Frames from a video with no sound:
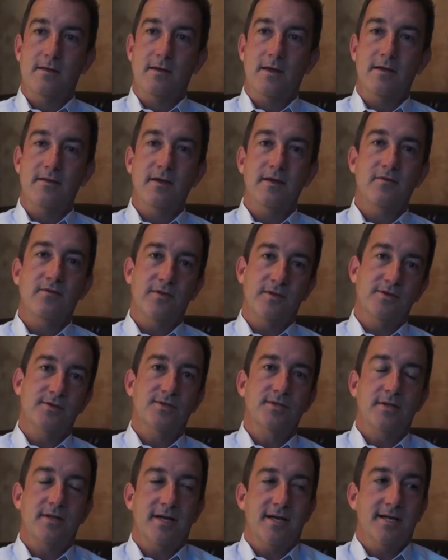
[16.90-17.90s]
I think for those
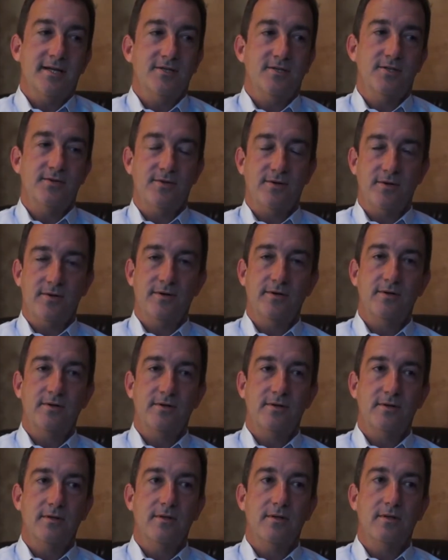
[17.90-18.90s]
clients who are
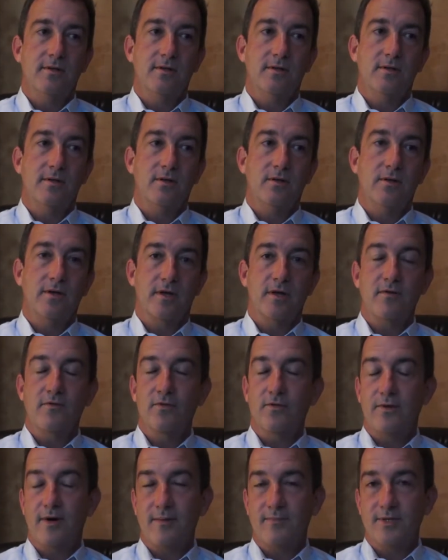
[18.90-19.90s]
looking
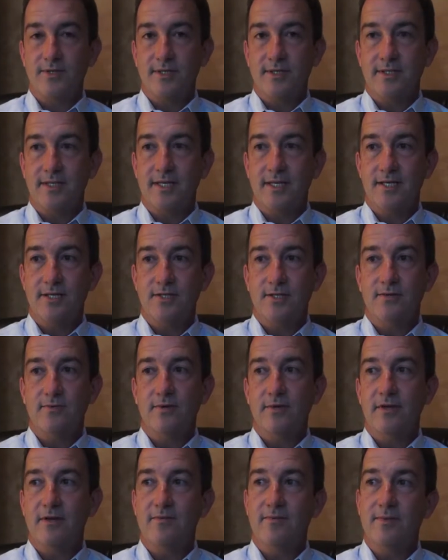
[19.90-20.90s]
for representation where
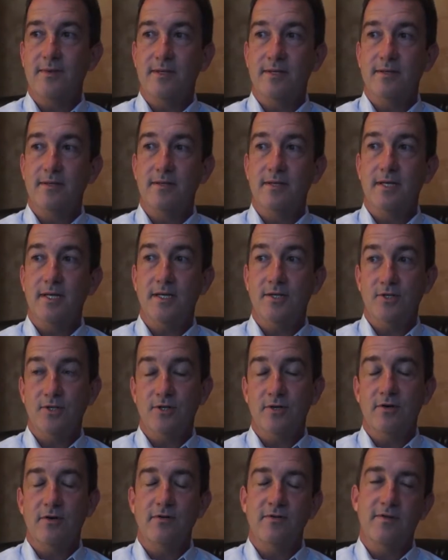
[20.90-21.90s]
they've been
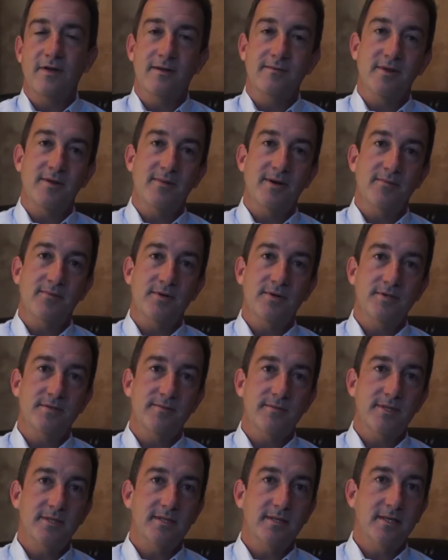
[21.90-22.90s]
injured or a family member has
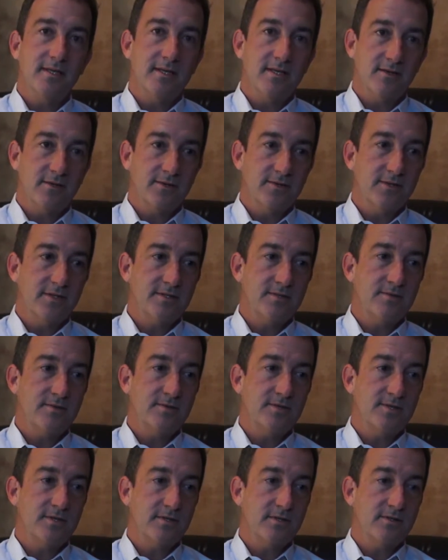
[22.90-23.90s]
been killed as a
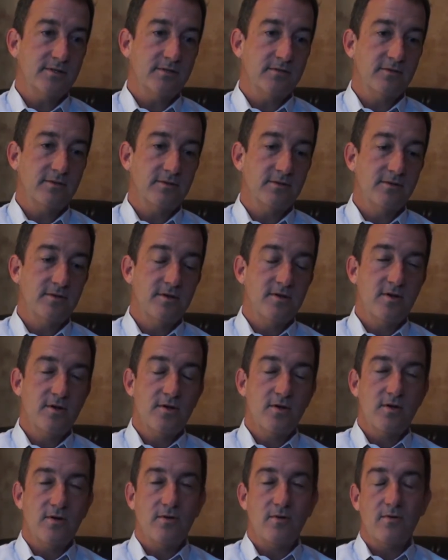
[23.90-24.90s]
result of a
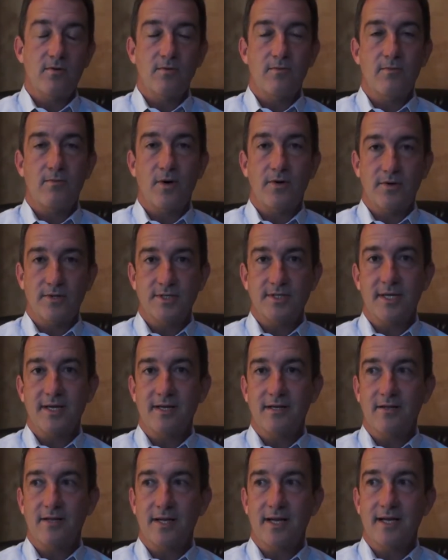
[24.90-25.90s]

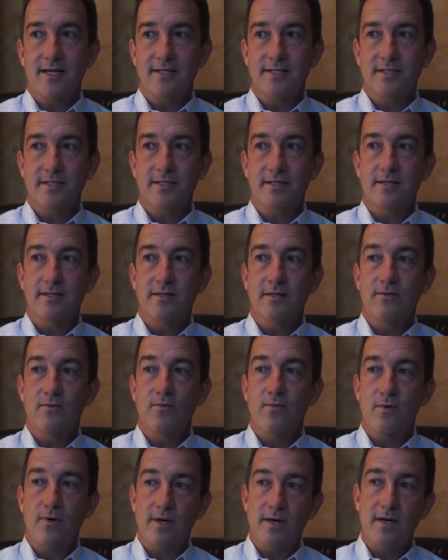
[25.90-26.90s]
motorcycle accident, the
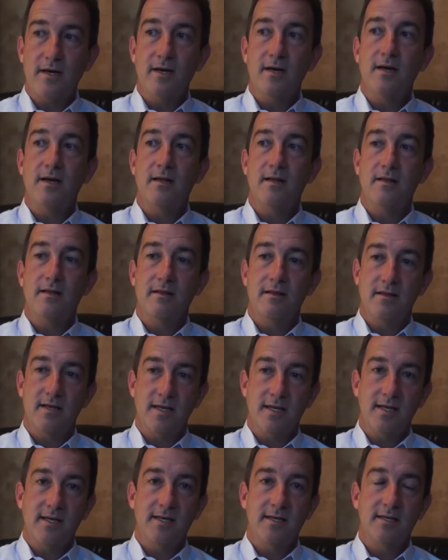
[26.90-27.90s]
one
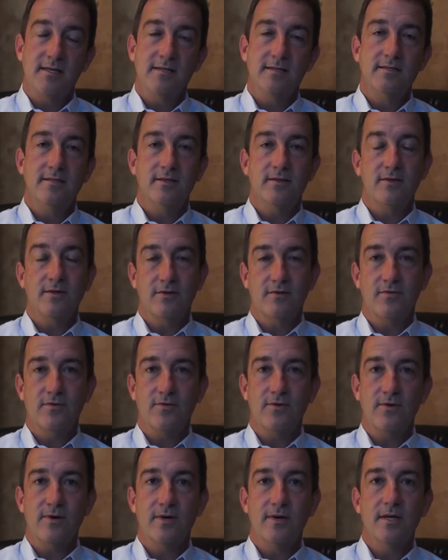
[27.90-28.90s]
thing to look
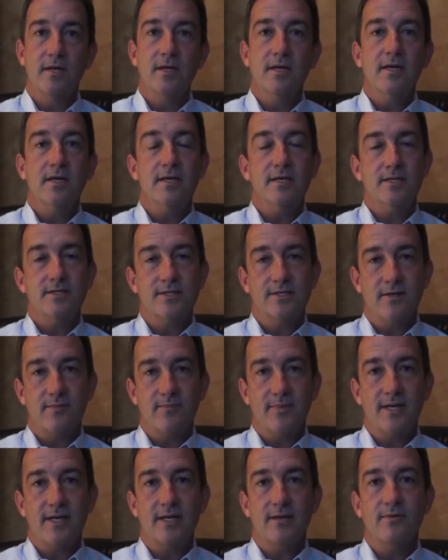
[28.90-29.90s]
for is
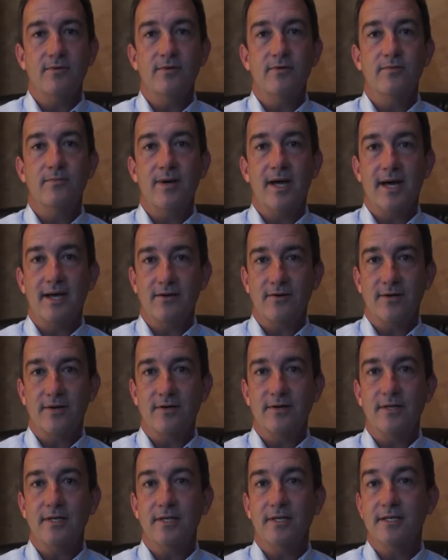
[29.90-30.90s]
somebody with
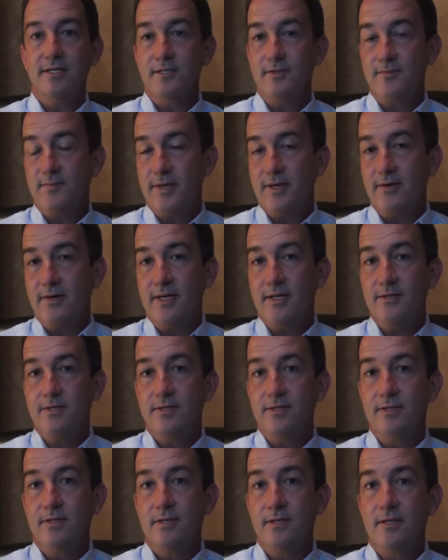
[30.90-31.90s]
background and
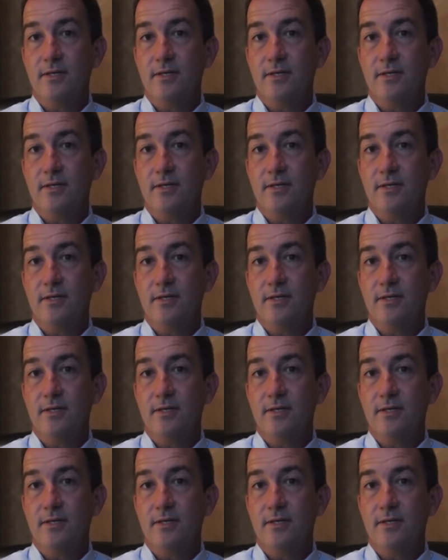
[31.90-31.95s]
experience